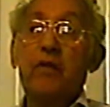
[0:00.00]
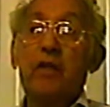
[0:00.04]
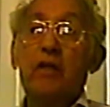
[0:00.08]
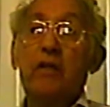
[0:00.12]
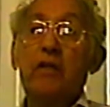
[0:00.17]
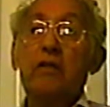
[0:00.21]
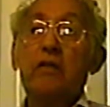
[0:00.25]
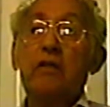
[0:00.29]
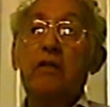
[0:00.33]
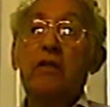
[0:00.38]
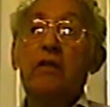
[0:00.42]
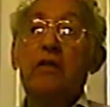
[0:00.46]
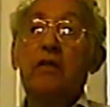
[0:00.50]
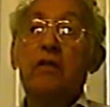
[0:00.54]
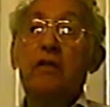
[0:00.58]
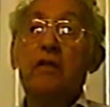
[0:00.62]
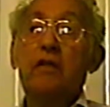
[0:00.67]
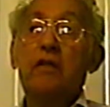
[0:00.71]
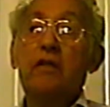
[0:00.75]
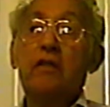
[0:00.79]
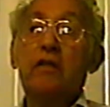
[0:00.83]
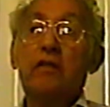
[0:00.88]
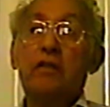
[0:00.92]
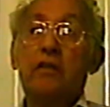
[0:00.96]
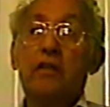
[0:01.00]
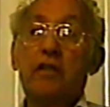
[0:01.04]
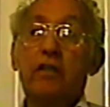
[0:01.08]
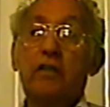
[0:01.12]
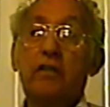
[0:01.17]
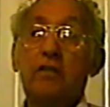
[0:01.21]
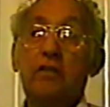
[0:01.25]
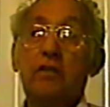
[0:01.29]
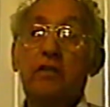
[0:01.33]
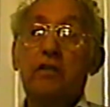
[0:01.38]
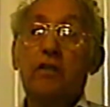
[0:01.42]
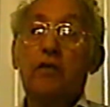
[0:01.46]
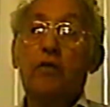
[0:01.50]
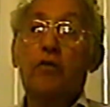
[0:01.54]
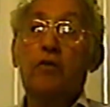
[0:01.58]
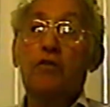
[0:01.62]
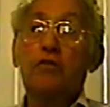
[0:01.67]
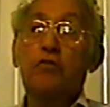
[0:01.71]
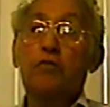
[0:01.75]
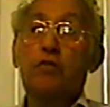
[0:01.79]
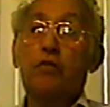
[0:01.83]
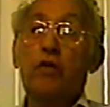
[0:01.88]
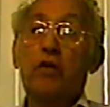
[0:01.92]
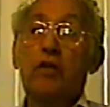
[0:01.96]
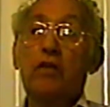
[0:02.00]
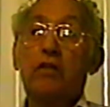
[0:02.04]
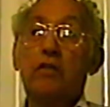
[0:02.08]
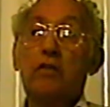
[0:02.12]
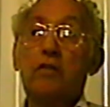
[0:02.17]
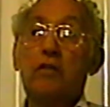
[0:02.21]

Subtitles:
Then there was one.